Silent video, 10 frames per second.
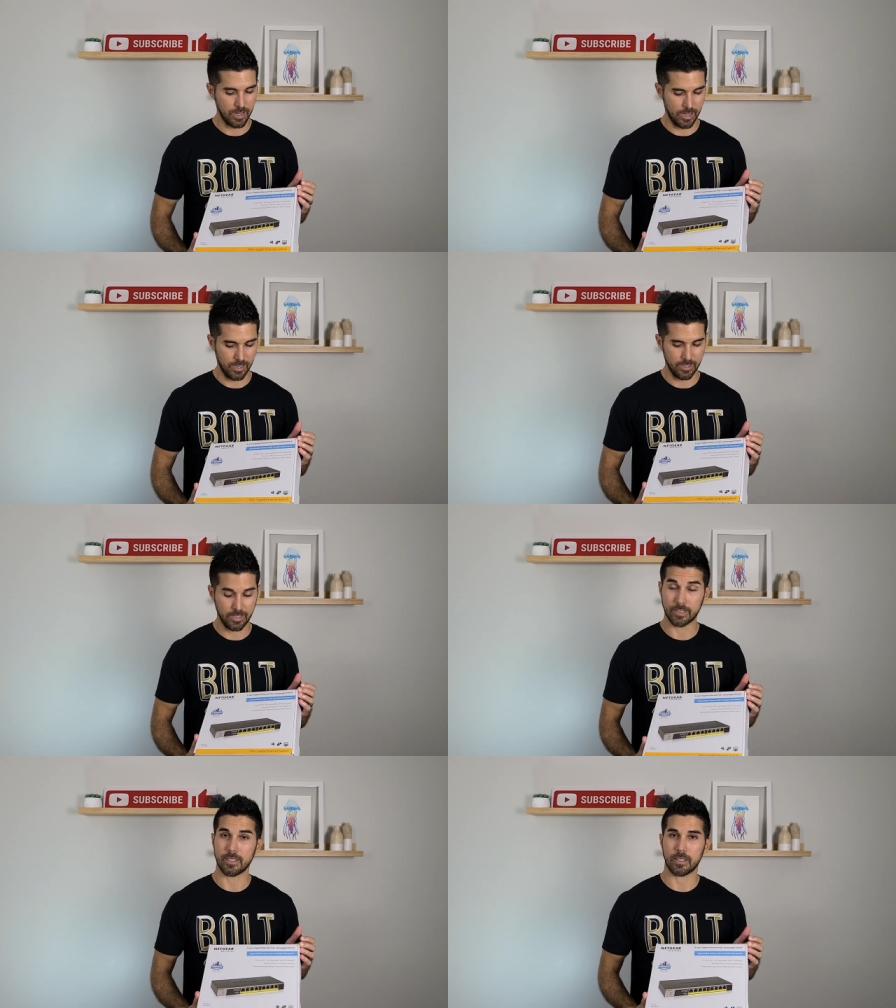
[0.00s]
Uh, the
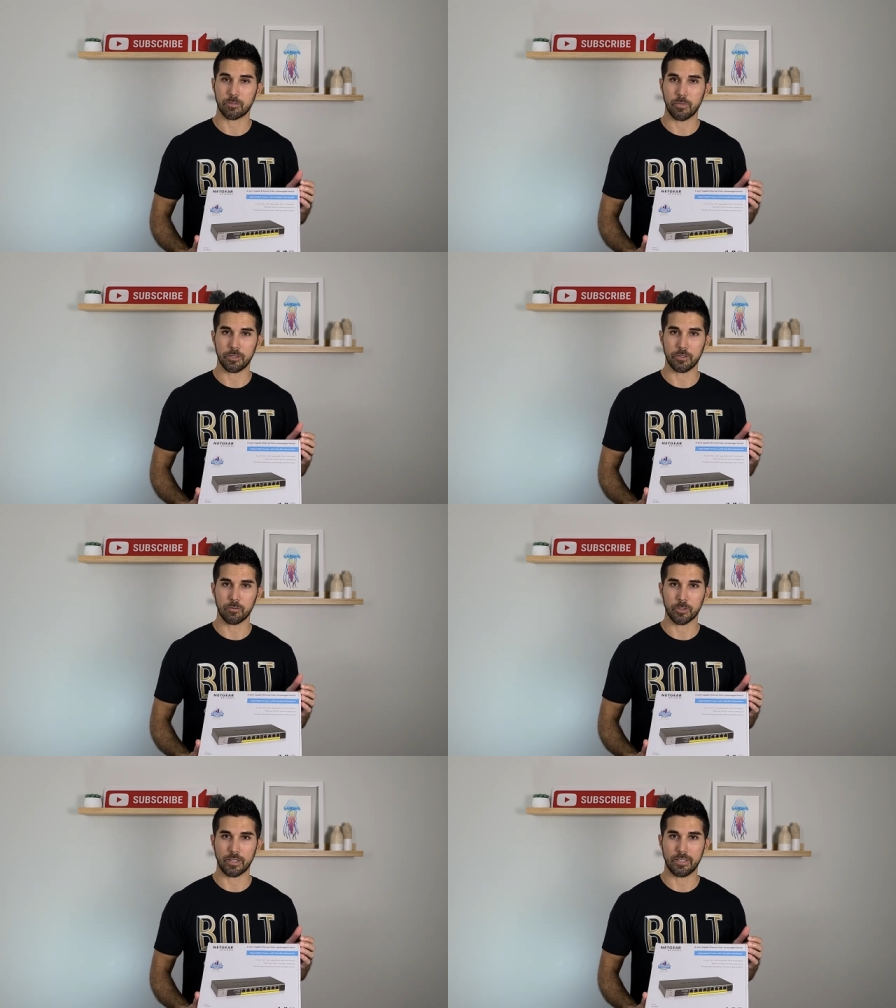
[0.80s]
exact model
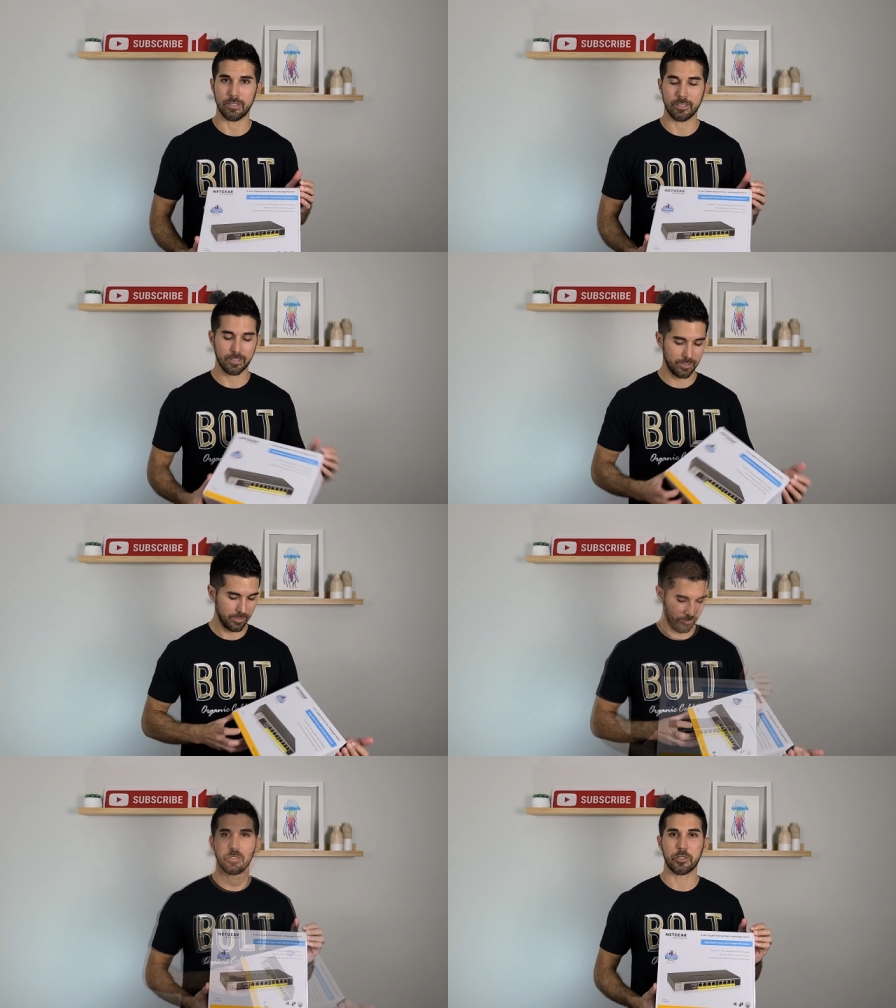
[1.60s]
number
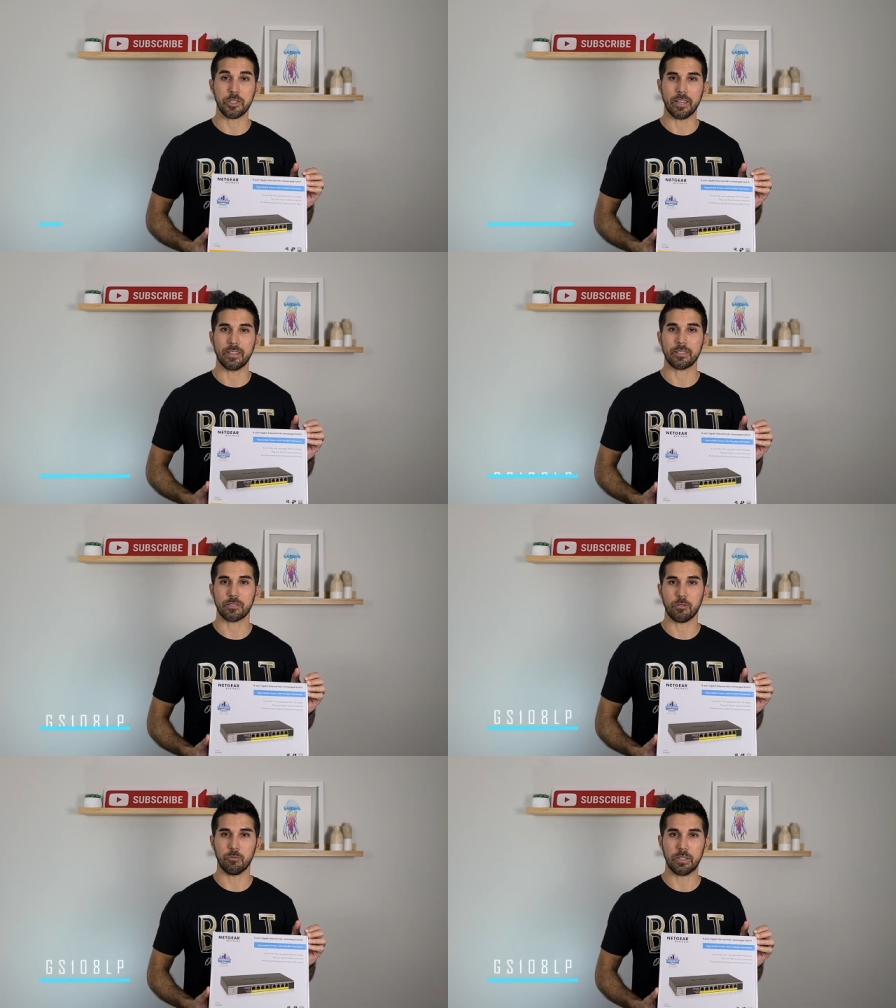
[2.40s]
is
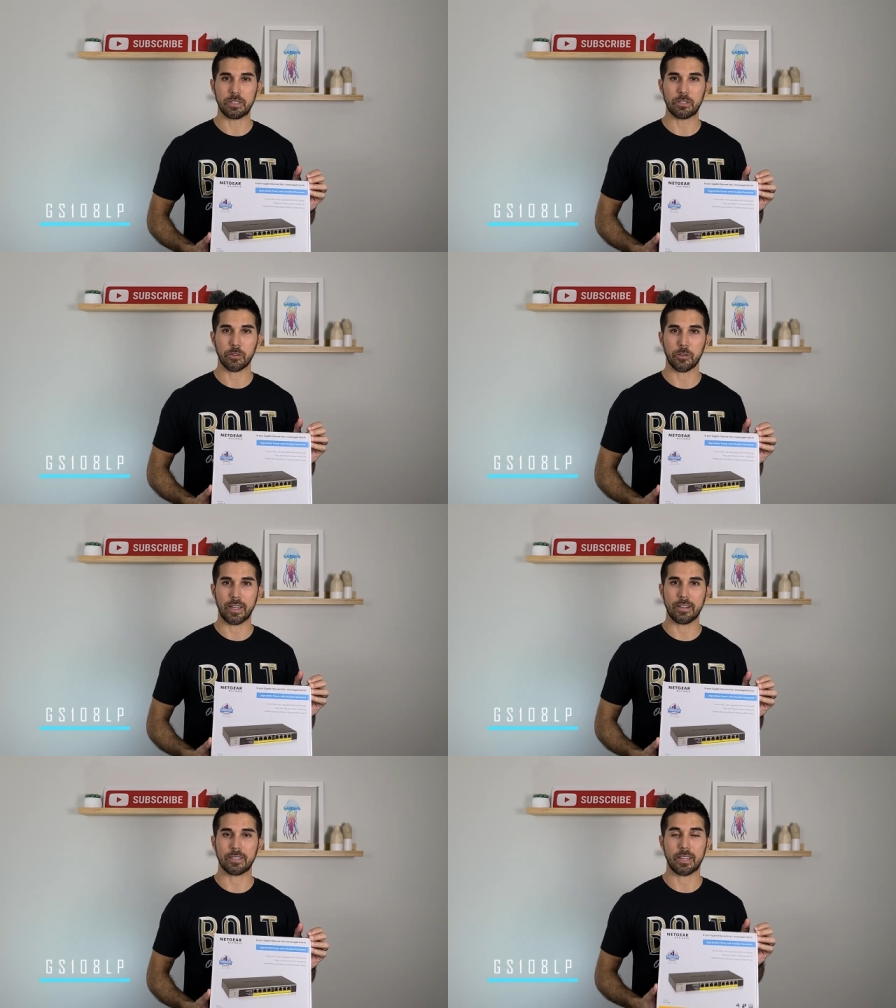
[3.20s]

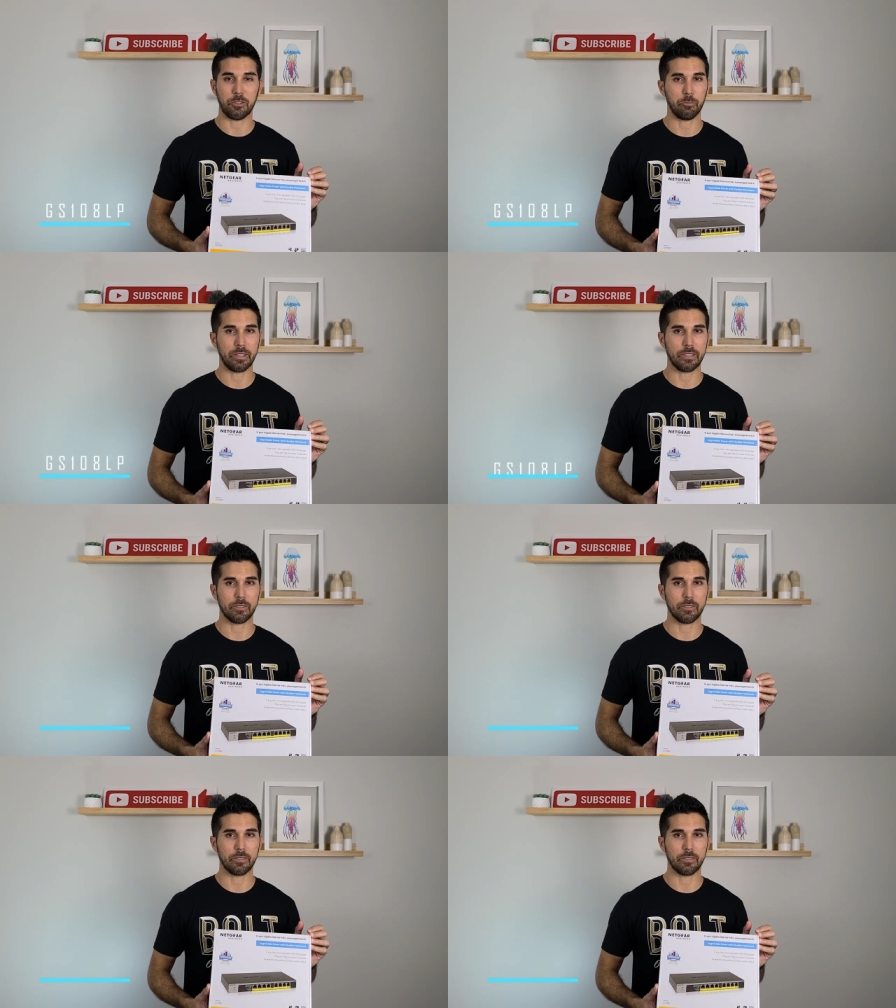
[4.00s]
GS108LP.